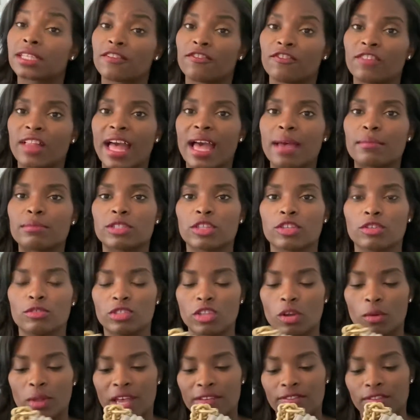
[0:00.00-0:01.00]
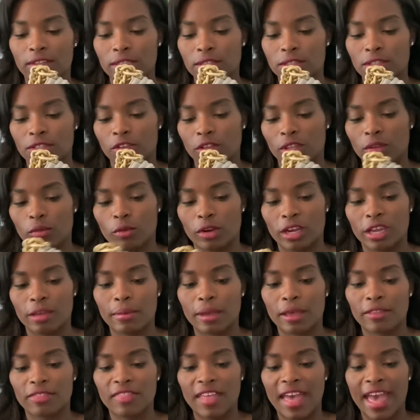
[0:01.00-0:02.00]
flap, so you don't have to necessarily worry
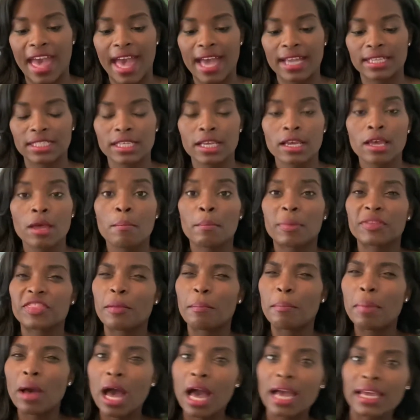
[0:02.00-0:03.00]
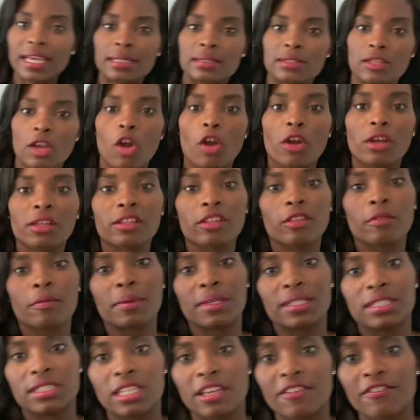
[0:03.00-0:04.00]
about that, but the pockets are a little
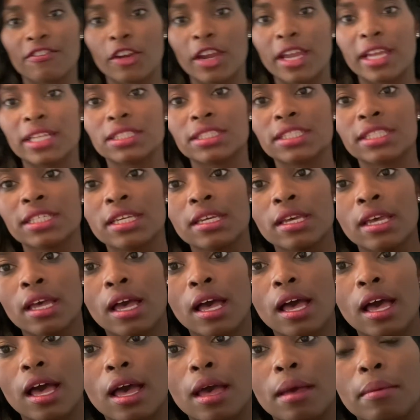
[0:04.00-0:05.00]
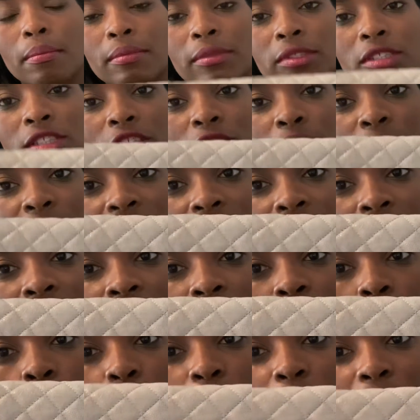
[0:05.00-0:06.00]
bit different. You see the
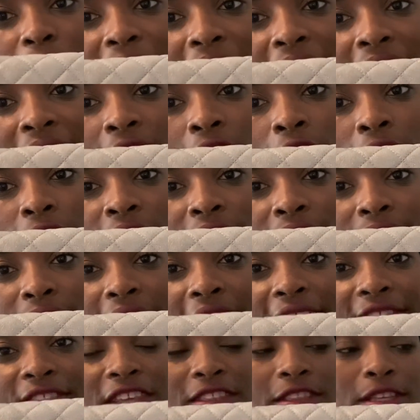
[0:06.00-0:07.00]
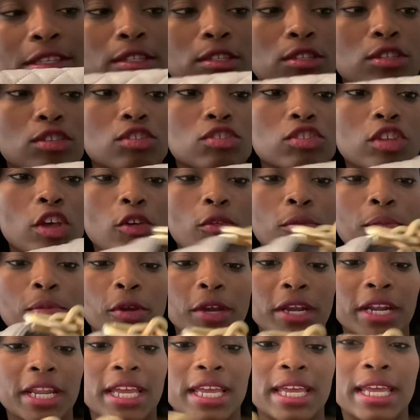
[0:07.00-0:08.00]
gold plating on this. I think this is so
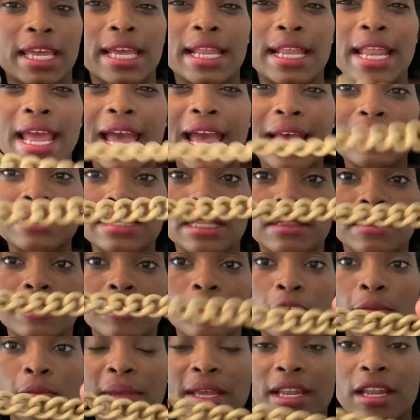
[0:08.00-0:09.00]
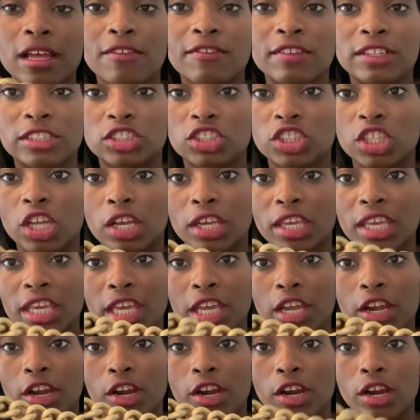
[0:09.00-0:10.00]
pretty. It has a little bit of a
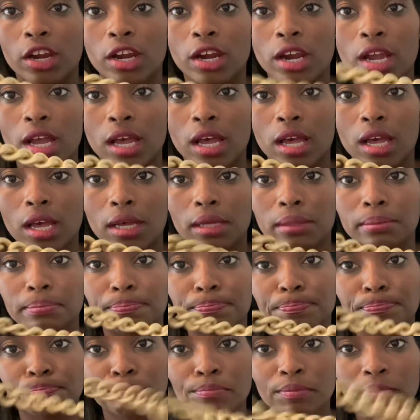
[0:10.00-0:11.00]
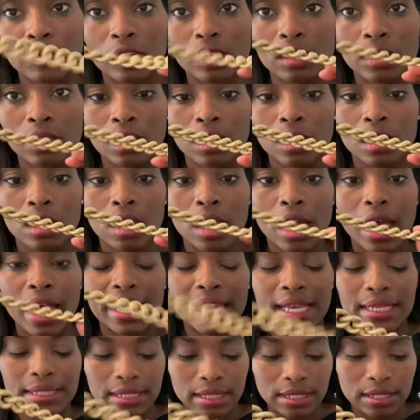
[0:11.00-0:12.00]
chunkier, I
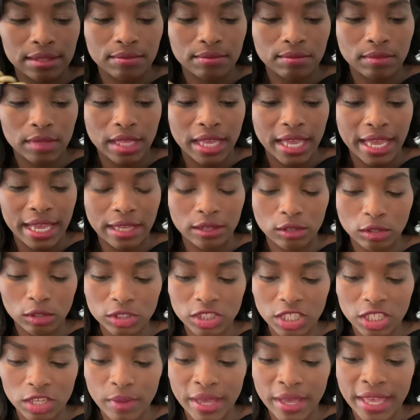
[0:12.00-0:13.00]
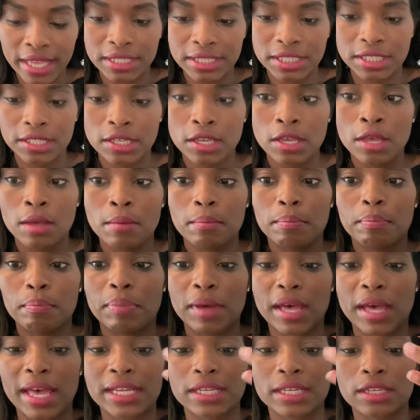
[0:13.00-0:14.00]
guess, handle to it,
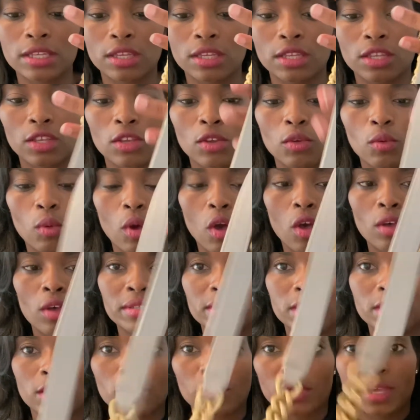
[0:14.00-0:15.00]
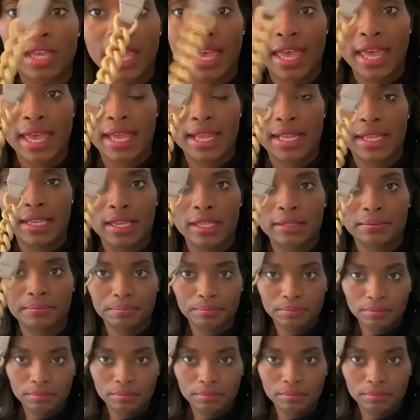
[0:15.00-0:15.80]
but you also can